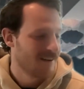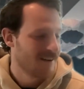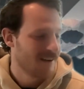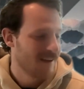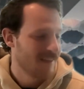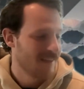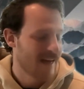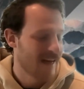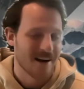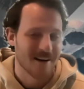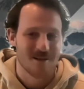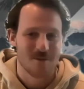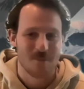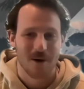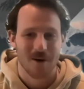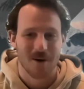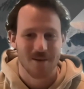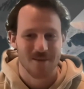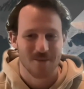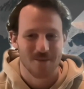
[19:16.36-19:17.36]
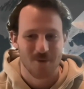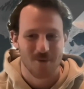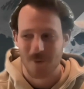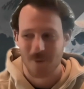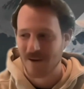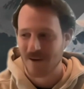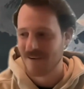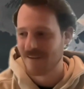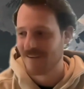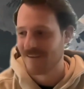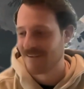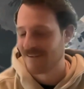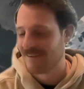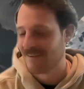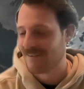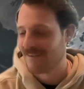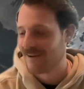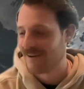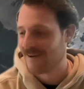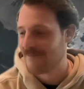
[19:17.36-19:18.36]
that experience a little bit
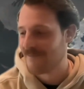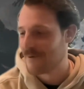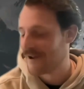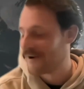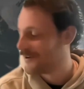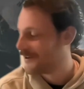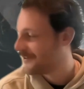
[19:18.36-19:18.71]
better.